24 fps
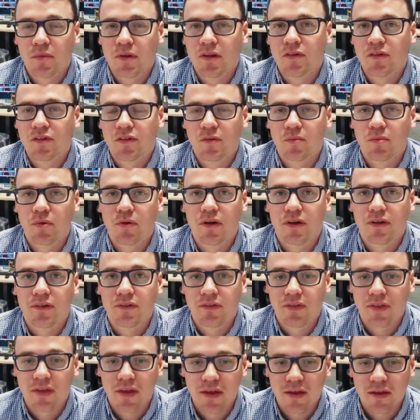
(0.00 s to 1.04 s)
of a surprise
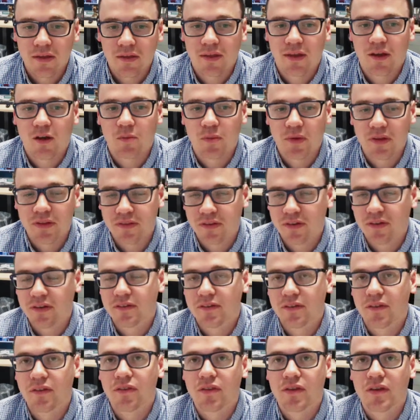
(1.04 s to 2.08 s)
there, helping
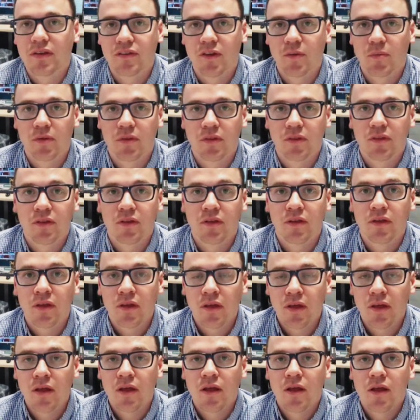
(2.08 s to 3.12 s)
tighten things up at
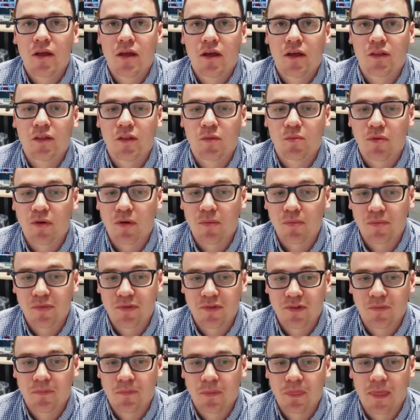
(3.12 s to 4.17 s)
the
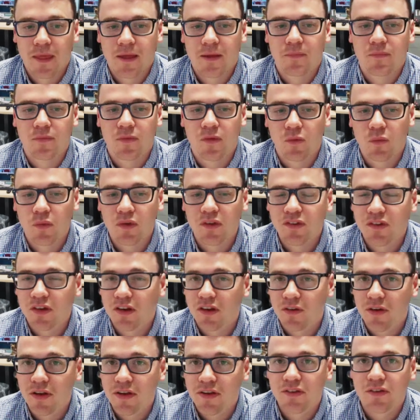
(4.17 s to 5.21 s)
prompt. Wind
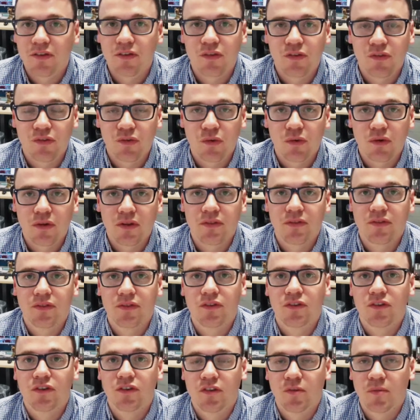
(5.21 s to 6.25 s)
generation has fallen to
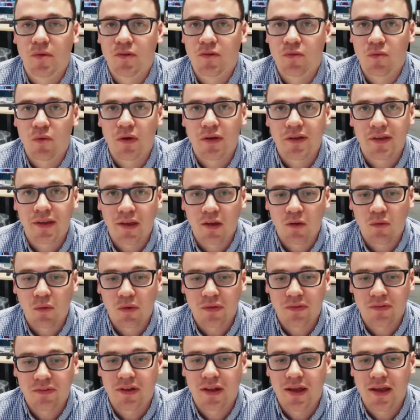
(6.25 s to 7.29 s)
just above 1
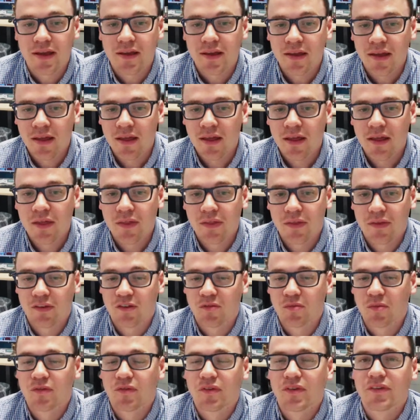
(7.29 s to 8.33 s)
gigawatt today. That's
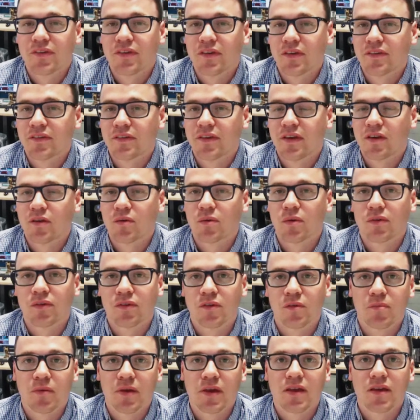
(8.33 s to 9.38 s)
from over 6 gigawatts
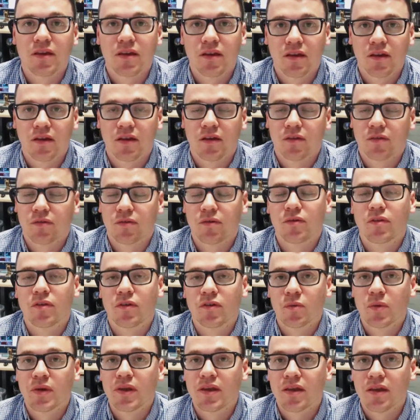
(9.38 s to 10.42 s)
at peak through
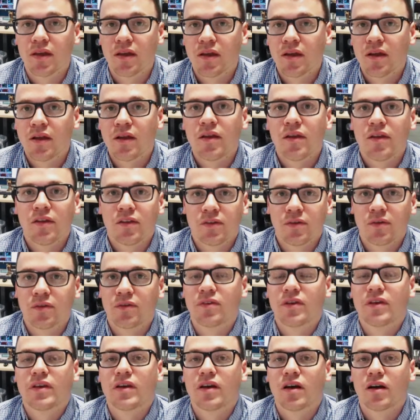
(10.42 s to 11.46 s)
this week. So we're
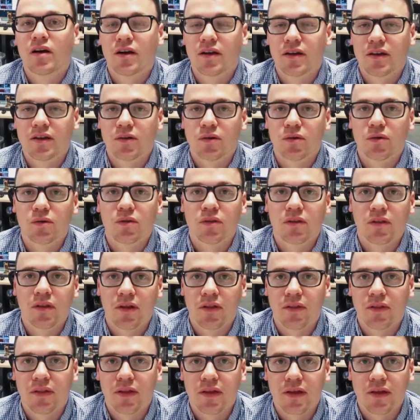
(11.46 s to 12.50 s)
seeing a higher call
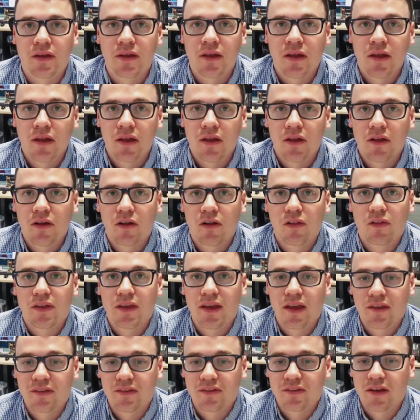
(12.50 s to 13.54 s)
on the
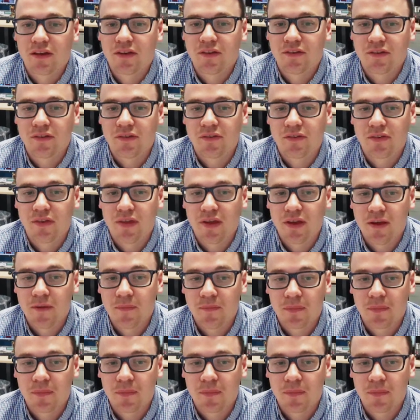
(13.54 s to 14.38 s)
gas stations there.